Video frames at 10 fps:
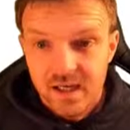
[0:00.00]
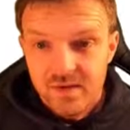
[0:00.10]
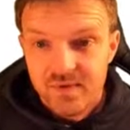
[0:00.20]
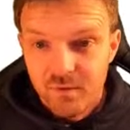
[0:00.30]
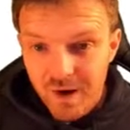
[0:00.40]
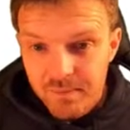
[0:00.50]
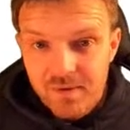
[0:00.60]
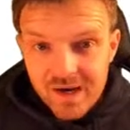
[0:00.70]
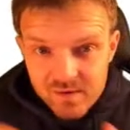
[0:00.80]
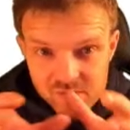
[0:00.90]
They wrap
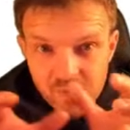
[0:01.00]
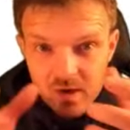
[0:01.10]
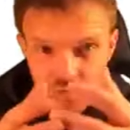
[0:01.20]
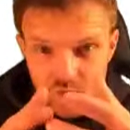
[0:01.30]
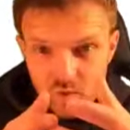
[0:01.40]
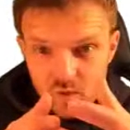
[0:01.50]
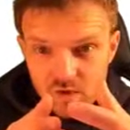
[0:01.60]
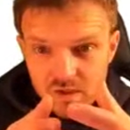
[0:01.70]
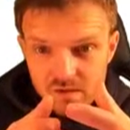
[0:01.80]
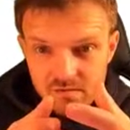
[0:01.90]
around the spinal
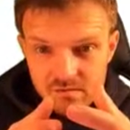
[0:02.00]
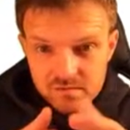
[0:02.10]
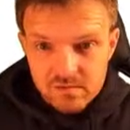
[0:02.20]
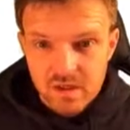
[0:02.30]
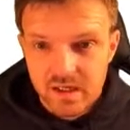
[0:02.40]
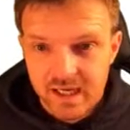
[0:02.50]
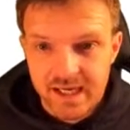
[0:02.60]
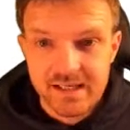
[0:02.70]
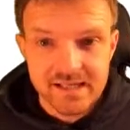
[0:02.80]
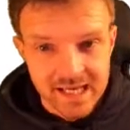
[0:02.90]
cord.
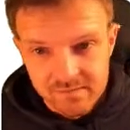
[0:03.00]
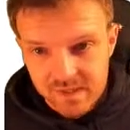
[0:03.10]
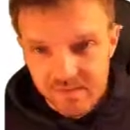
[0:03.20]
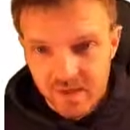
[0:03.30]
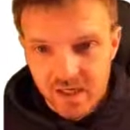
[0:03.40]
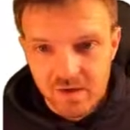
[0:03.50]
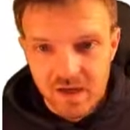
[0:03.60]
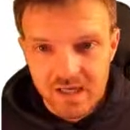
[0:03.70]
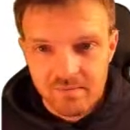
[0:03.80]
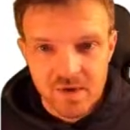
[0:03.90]
Okay, yep, there we go,
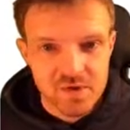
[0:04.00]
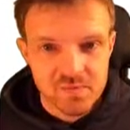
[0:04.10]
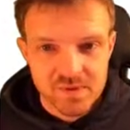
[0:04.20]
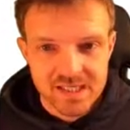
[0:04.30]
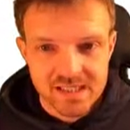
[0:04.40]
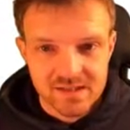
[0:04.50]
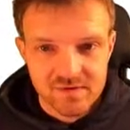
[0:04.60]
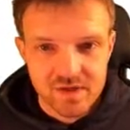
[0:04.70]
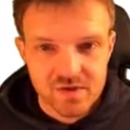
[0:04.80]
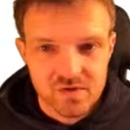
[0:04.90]
like a mother's protective
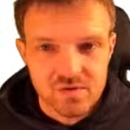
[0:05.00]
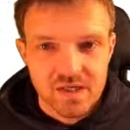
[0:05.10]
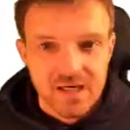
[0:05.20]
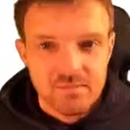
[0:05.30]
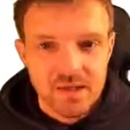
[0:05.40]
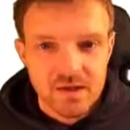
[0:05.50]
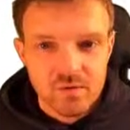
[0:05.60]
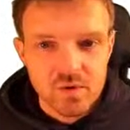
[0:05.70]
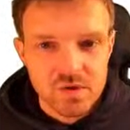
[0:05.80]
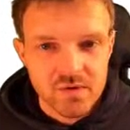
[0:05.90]
cuddle, but they're
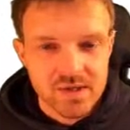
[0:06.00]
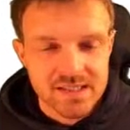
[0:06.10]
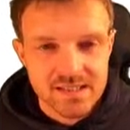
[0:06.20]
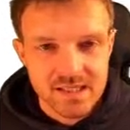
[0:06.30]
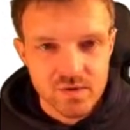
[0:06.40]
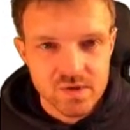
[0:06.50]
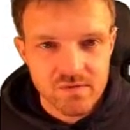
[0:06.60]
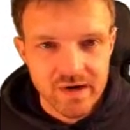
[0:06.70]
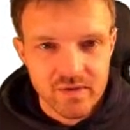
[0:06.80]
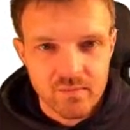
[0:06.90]
also continuous
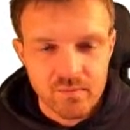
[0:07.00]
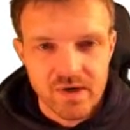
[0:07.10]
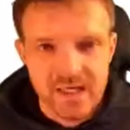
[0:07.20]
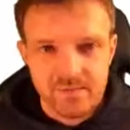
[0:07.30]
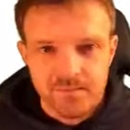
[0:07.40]
around the brain.